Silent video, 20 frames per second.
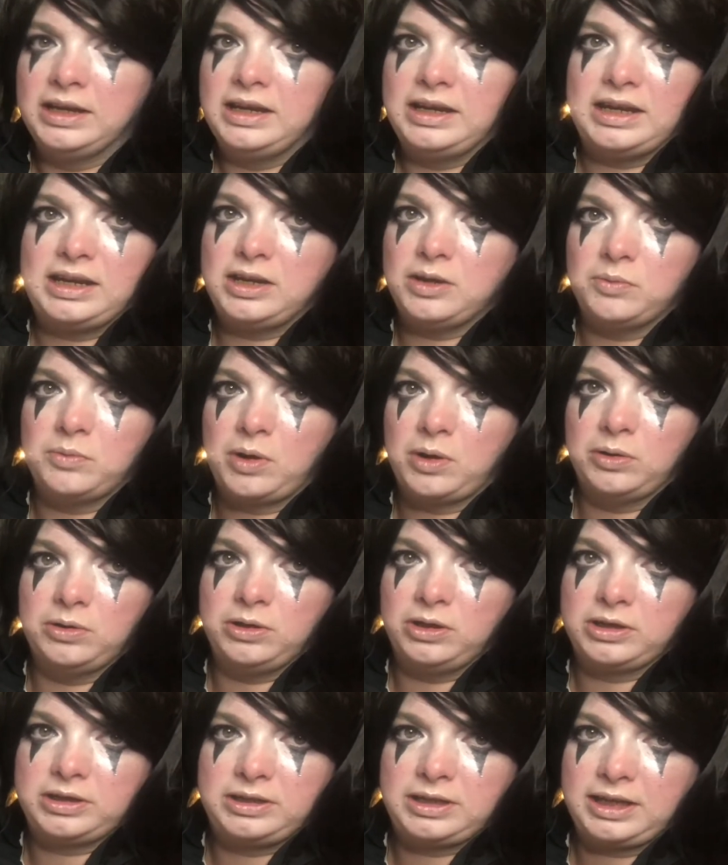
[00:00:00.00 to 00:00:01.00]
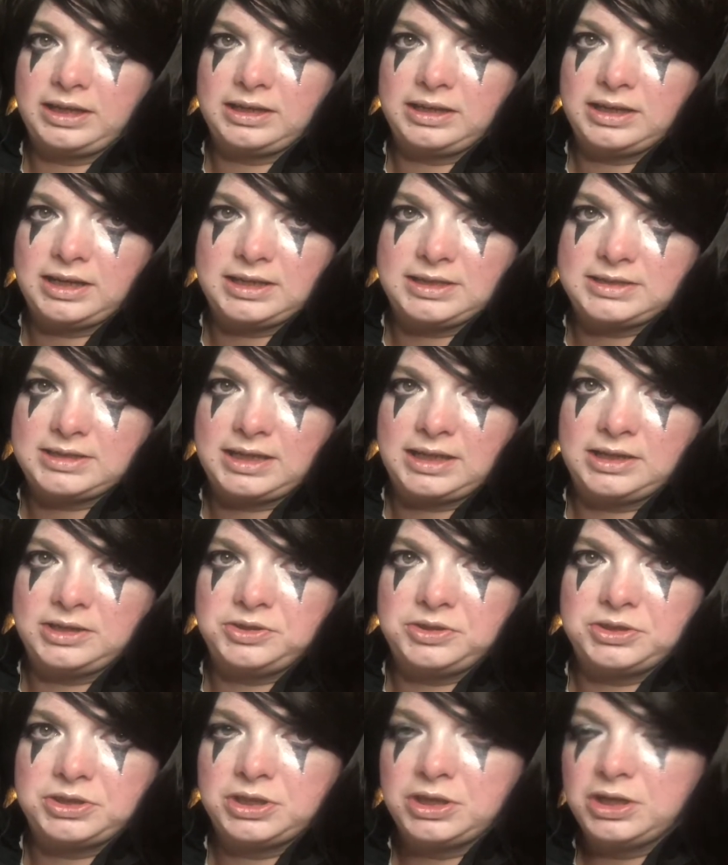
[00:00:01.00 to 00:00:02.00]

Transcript: and it won't look like a nice edge.